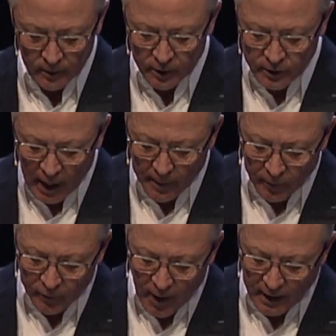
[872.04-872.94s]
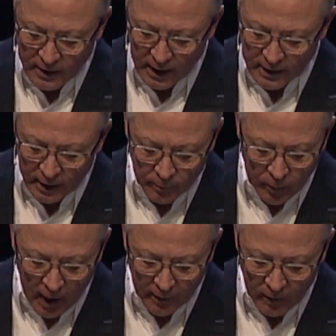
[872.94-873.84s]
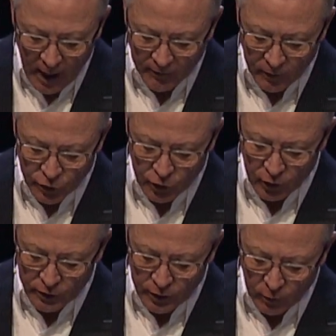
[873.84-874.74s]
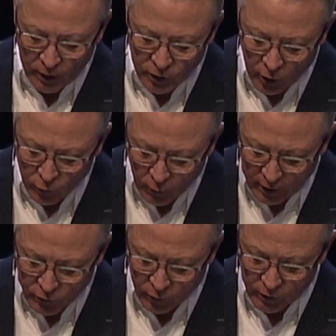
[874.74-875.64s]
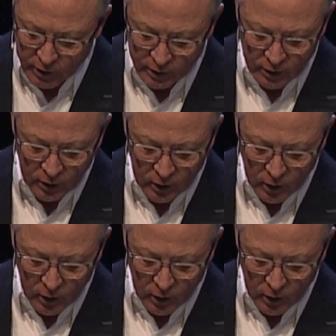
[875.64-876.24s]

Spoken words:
This Amplified says, "In the pride of life, assurance in one's own resources,